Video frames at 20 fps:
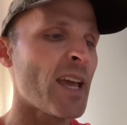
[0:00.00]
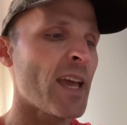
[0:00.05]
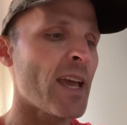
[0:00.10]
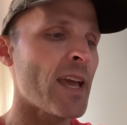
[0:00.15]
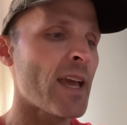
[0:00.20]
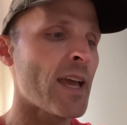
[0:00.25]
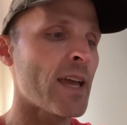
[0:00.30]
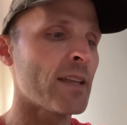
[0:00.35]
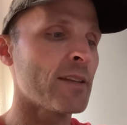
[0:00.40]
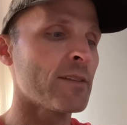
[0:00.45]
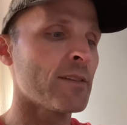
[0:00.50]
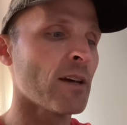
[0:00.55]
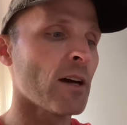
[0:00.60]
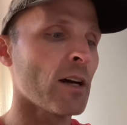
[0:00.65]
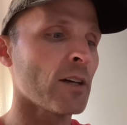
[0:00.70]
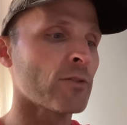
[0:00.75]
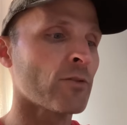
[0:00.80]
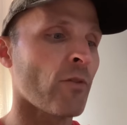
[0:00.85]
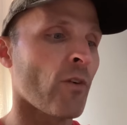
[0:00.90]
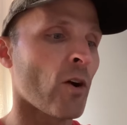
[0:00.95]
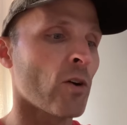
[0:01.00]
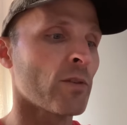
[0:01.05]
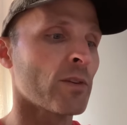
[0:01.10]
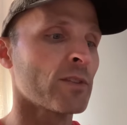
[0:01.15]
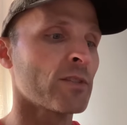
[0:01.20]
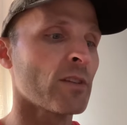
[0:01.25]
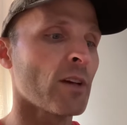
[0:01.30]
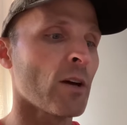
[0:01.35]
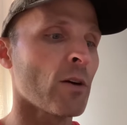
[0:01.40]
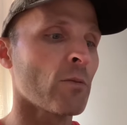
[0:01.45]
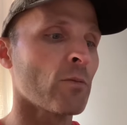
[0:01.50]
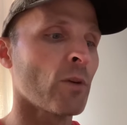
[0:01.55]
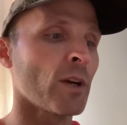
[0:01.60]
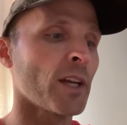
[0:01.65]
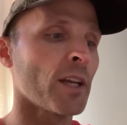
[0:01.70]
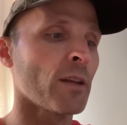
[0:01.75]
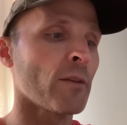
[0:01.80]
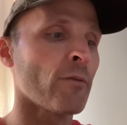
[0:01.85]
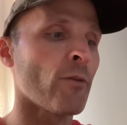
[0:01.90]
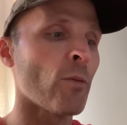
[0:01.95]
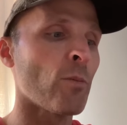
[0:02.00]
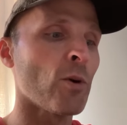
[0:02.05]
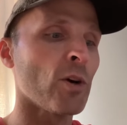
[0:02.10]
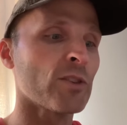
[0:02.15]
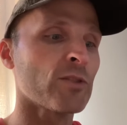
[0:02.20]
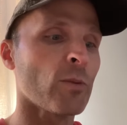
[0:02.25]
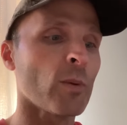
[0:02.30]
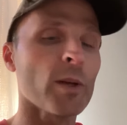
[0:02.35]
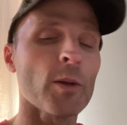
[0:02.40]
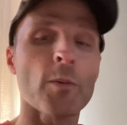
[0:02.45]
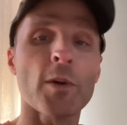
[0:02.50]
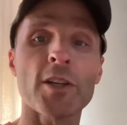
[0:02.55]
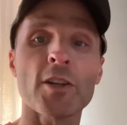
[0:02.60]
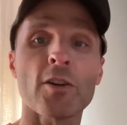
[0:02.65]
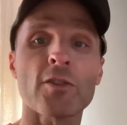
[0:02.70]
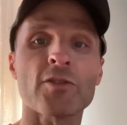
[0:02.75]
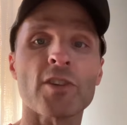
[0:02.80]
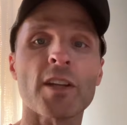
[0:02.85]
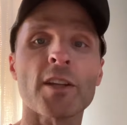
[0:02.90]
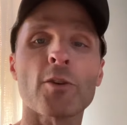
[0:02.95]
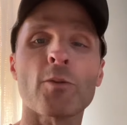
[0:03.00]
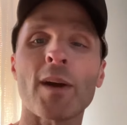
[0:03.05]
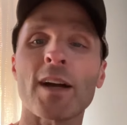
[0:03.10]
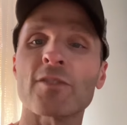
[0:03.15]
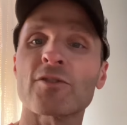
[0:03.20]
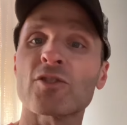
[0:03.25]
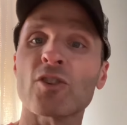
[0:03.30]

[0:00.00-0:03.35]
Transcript: And as far as running the football, 21 yards on the ground.